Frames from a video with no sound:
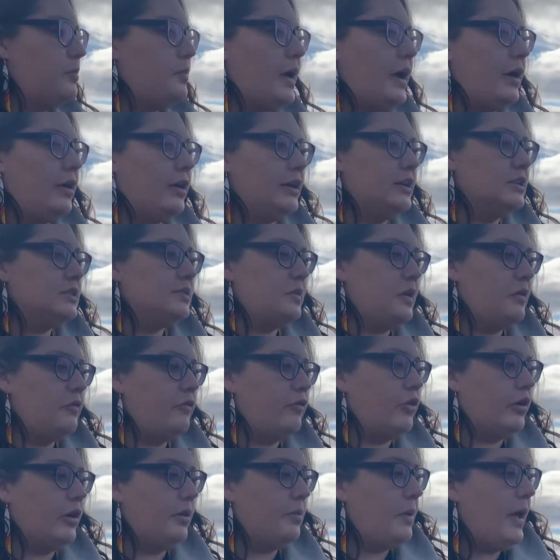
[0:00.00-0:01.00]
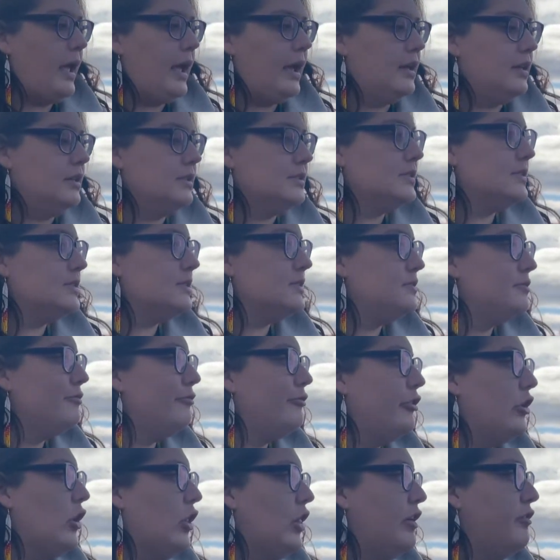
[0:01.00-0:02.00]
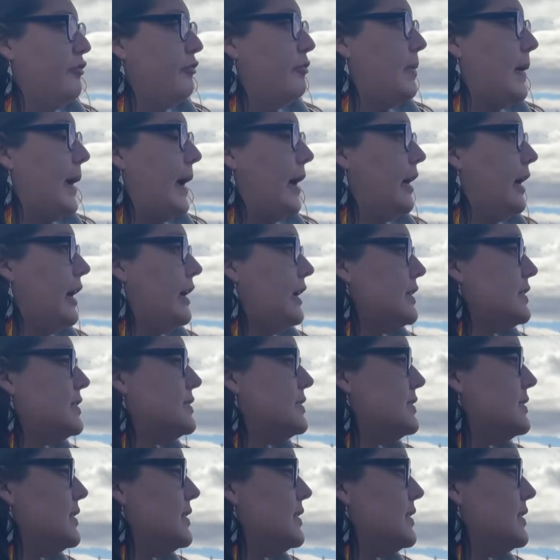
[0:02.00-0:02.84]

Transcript: berries before, pails full of berries.